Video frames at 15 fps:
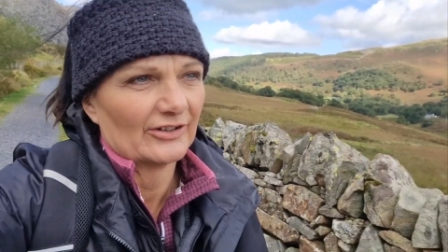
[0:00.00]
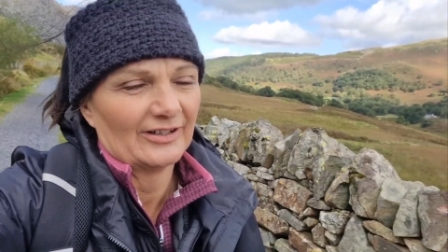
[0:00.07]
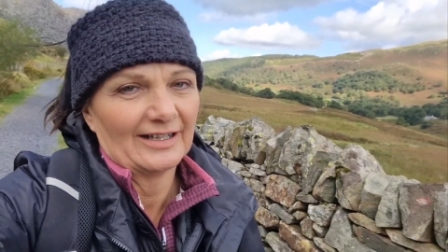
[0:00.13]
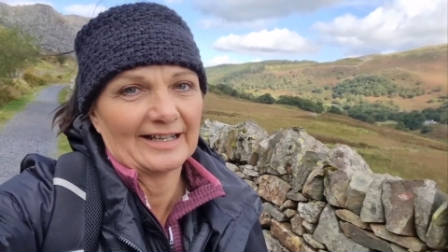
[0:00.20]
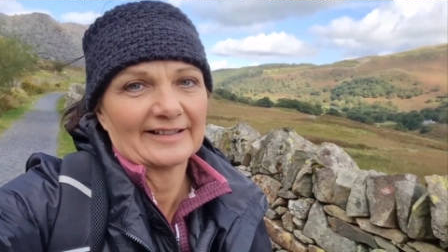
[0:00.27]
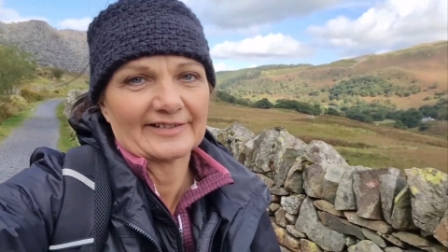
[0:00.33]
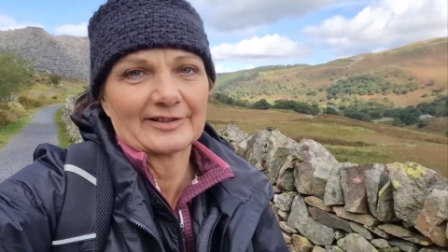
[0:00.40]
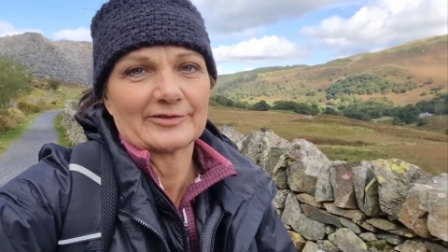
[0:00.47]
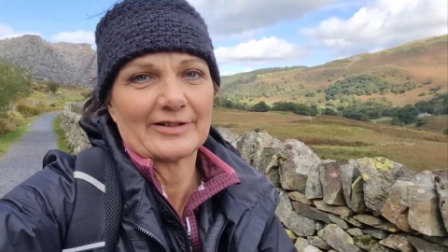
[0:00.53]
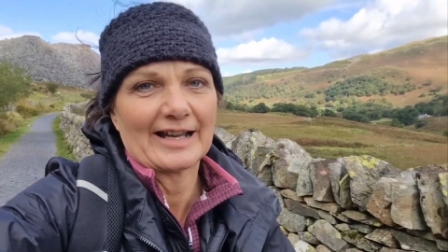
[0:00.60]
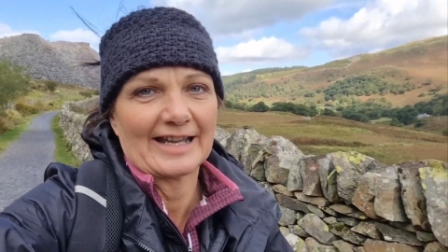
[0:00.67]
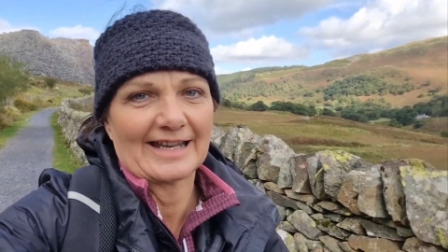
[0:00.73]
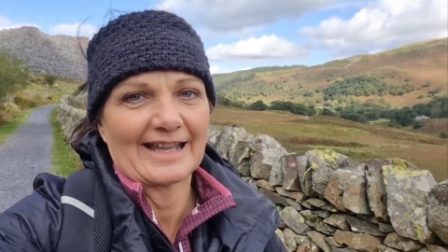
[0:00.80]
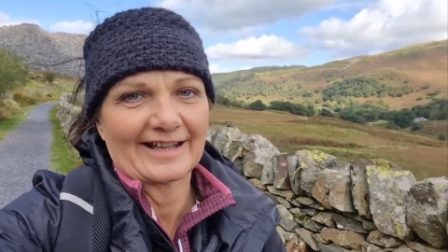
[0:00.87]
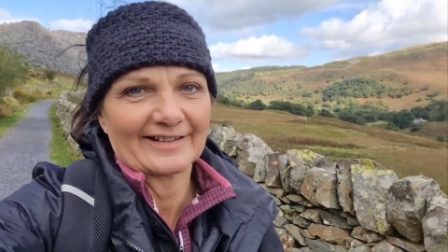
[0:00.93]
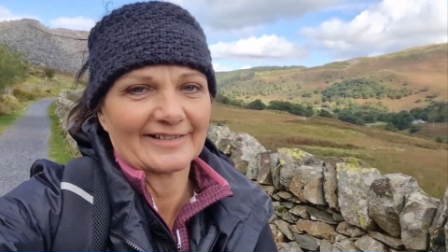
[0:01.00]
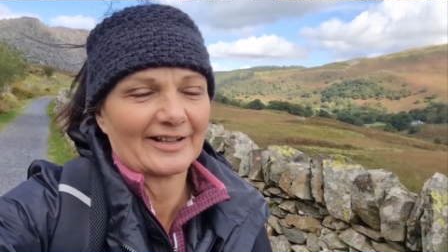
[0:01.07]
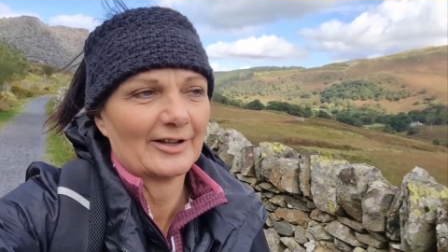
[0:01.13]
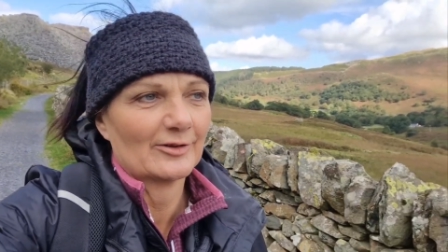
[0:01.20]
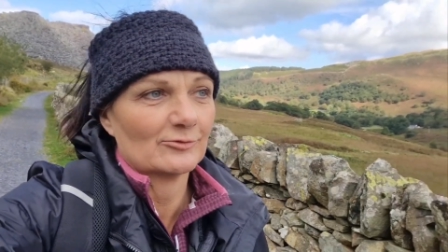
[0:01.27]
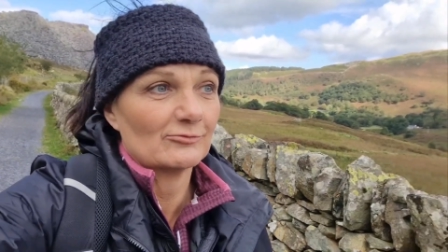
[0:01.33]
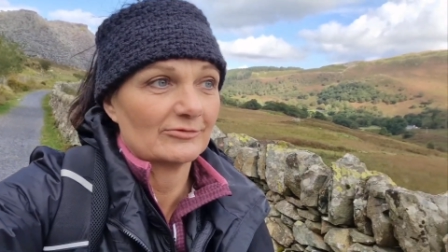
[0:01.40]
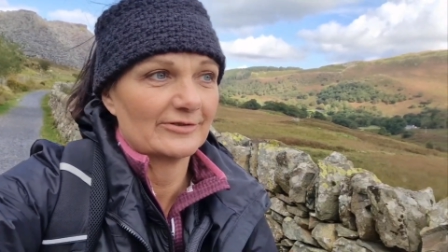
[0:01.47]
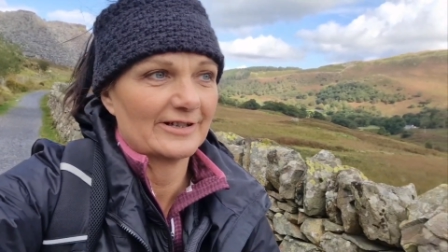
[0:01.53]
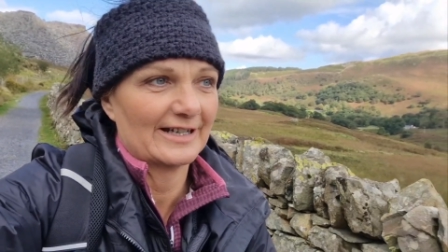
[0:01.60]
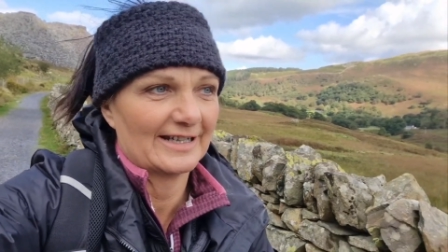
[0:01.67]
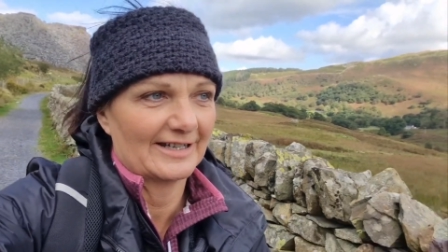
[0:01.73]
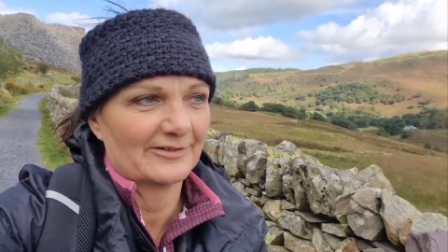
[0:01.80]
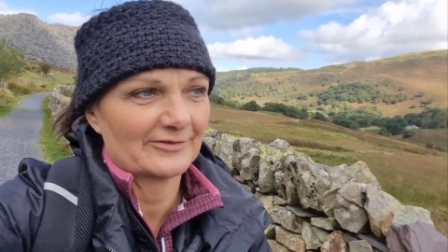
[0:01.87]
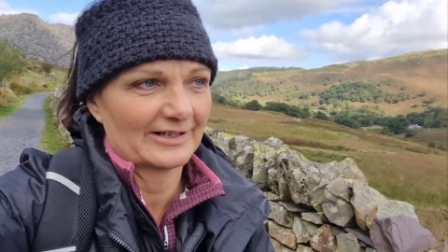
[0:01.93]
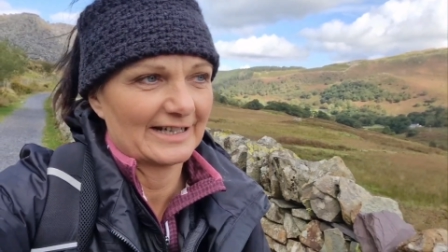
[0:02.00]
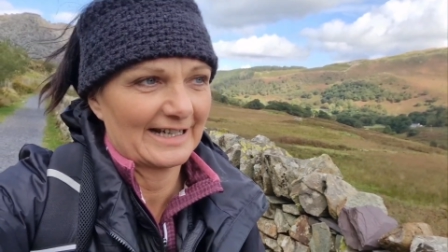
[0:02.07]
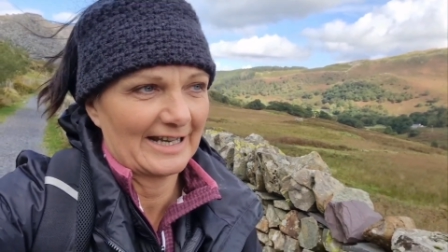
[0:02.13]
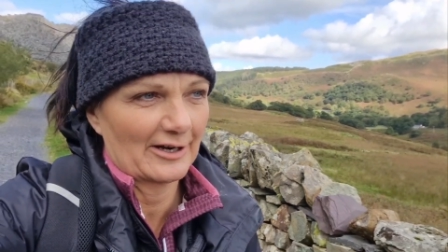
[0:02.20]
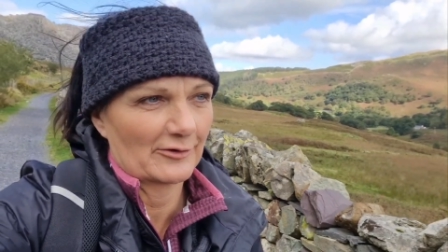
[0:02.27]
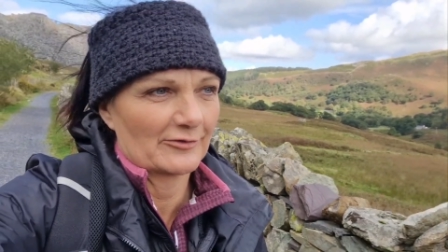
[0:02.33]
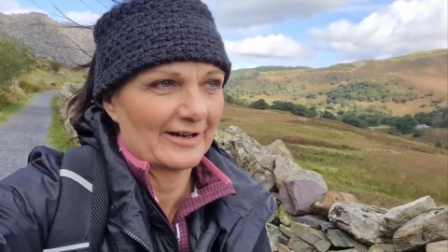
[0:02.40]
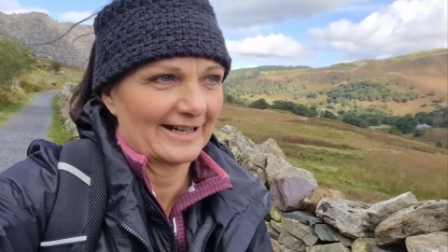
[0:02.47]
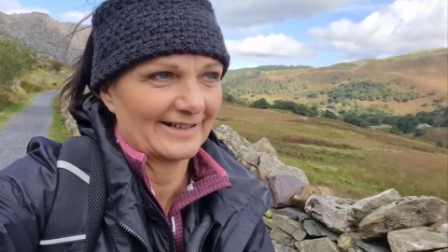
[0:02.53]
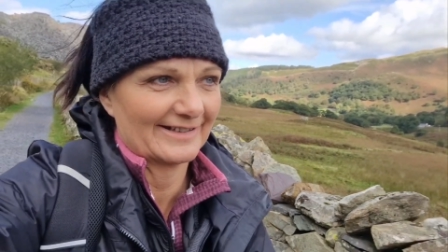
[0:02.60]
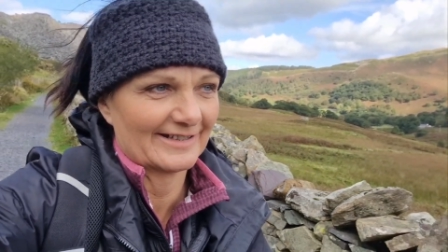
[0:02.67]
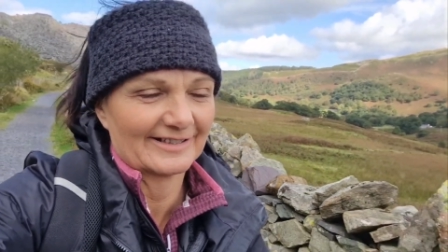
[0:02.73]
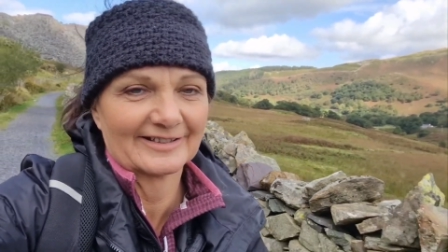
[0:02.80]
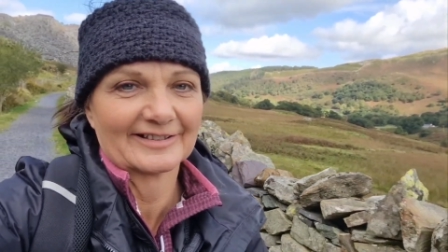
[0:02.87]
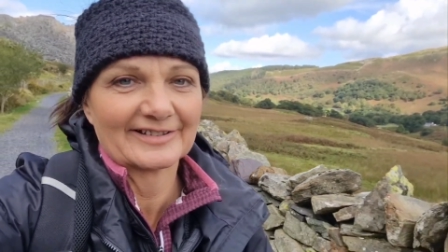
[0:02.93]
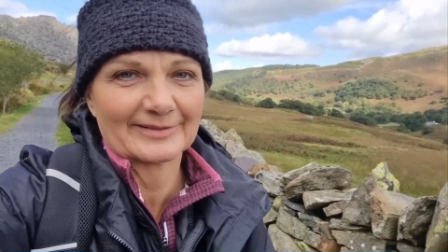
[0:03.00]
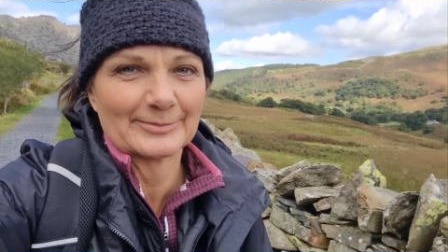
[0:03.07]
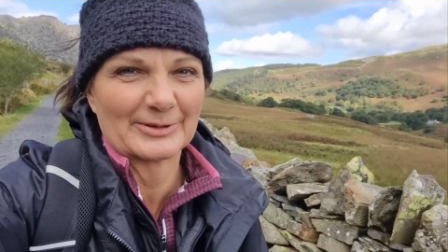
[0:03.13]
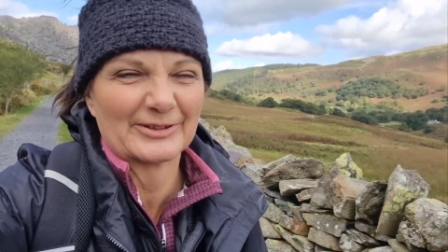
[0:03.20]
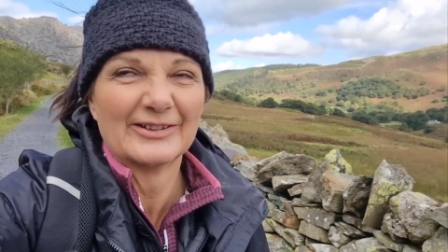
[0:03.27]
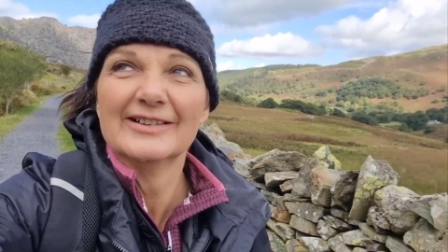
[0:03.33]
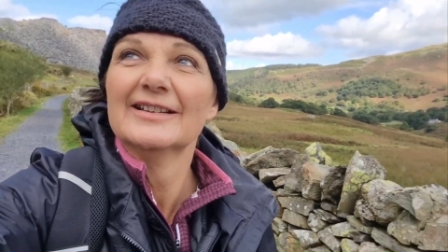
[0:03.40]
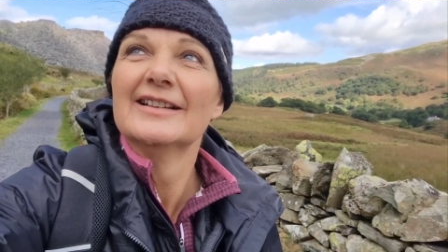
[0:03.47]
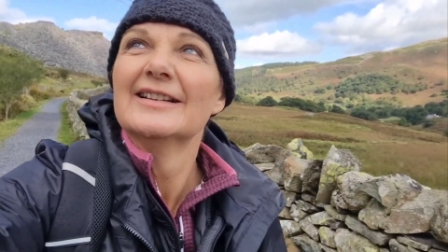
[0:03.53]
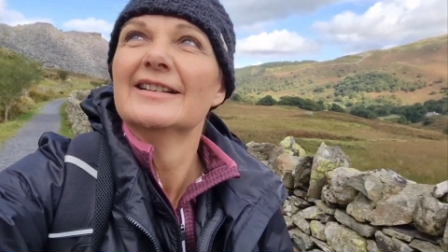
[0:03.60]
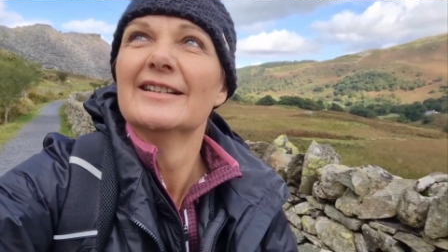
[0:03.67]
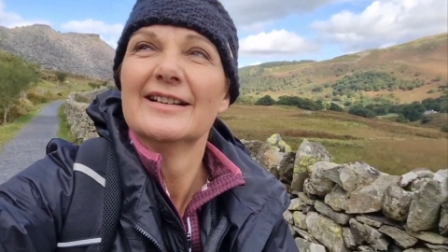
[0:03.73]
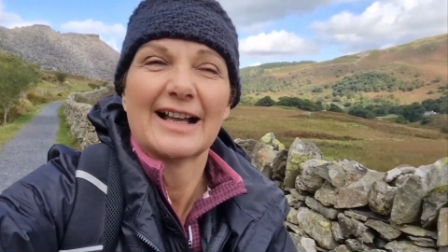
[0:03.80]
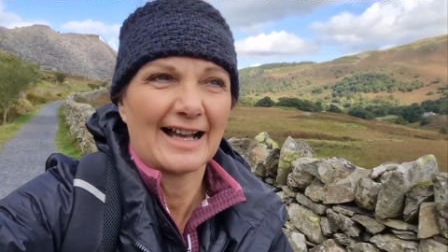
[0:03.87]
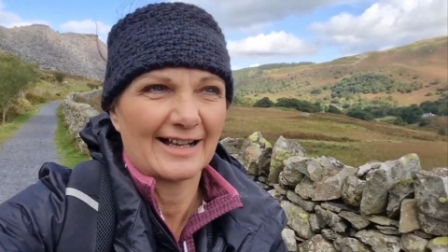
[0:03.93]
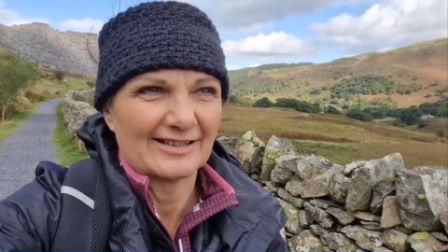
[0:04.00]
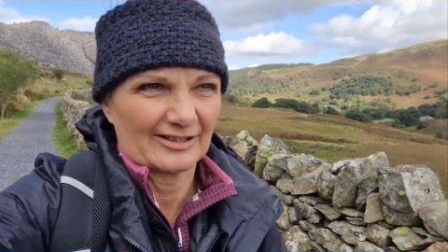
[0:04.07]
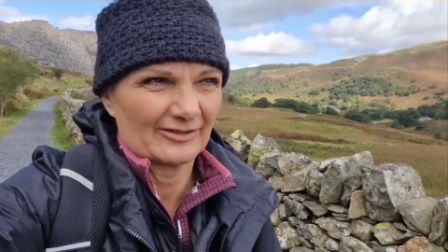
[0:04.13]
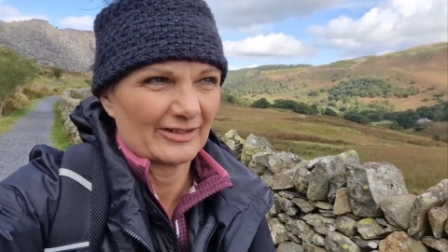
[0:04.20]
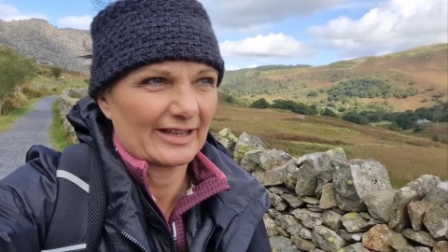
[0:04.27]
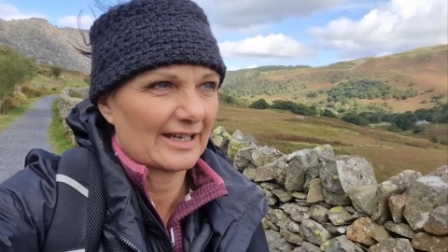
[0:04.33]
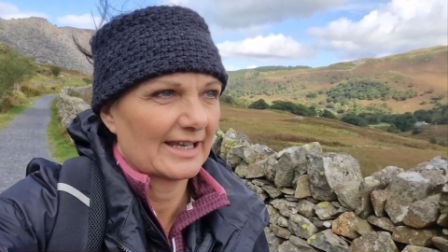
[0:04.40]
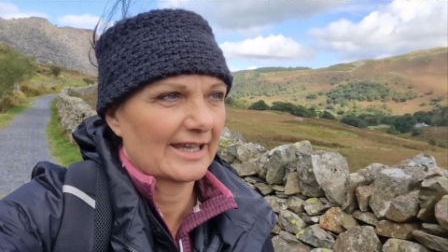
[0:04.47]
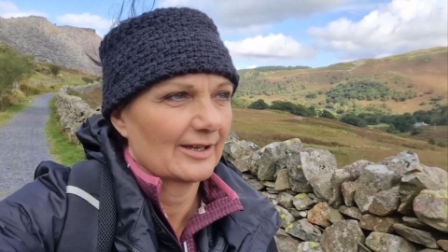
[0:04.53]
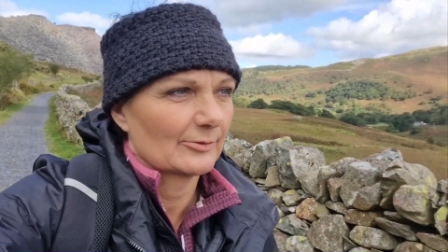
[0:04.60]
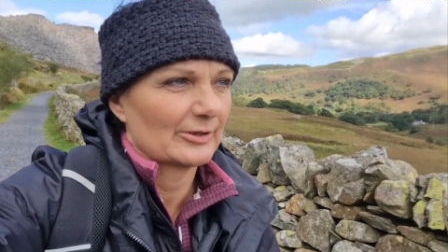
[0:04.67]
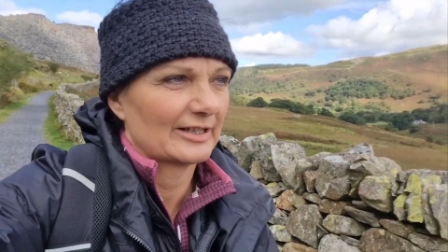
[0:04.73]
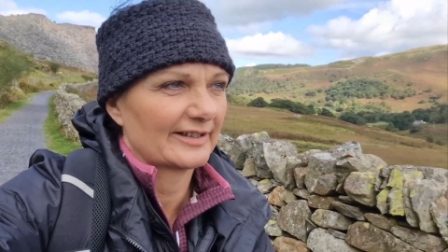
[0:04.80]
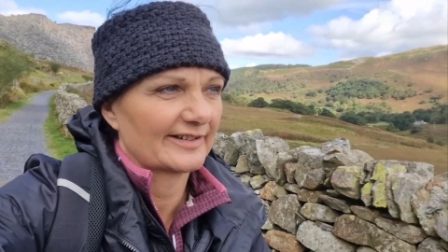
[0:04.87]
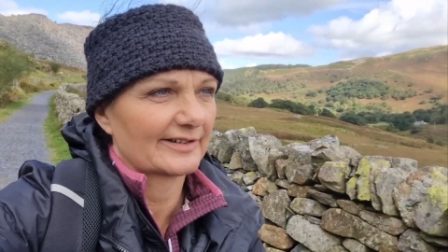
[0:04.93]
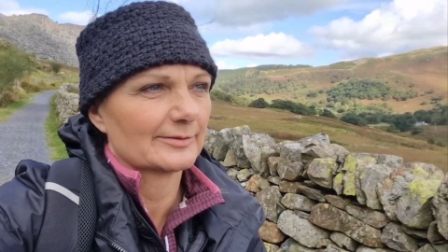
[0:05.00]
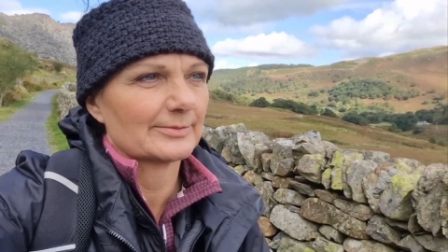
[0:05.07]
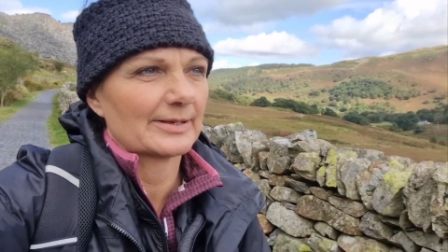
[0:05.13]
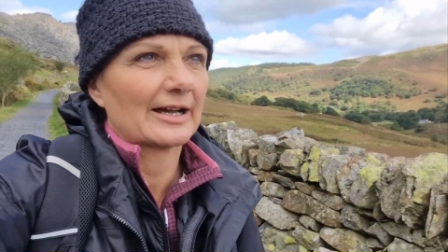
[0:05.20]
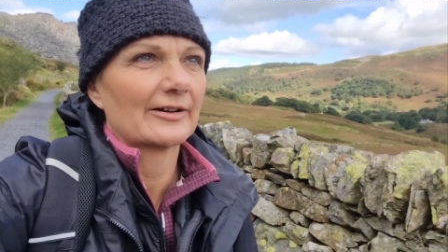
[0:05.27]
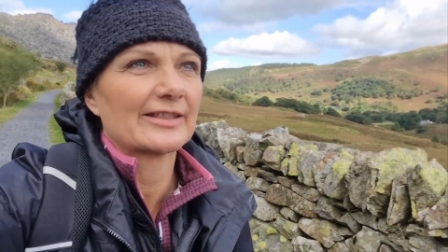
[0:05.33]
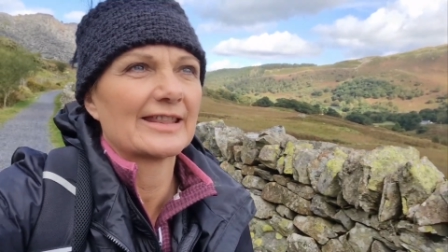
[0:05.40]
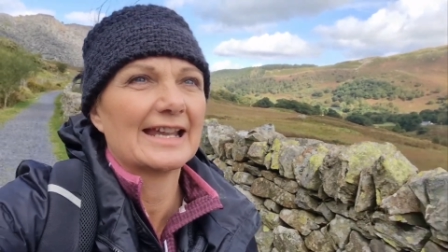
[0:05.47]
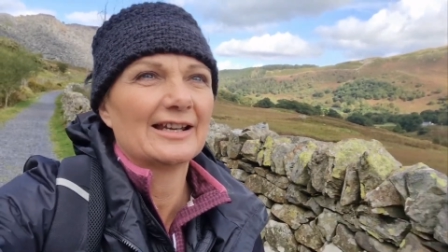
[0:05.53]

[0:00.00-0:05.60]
unless the rain gets really, really horrendous, but I don't think it will somehow.